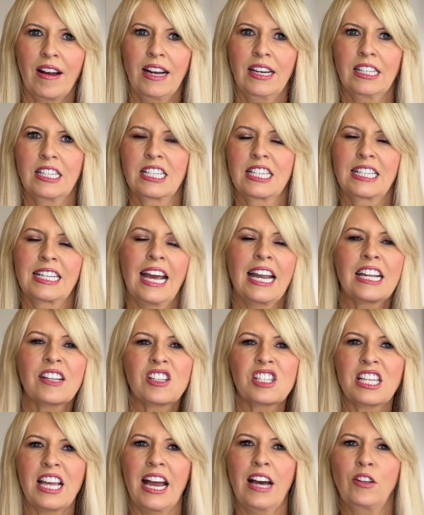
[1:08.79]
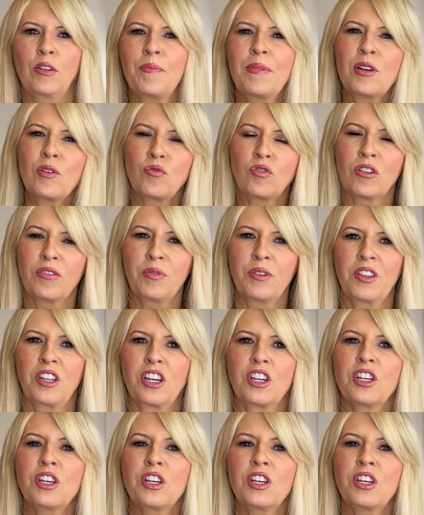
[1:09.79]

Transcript: and getting the towel and being rough with it,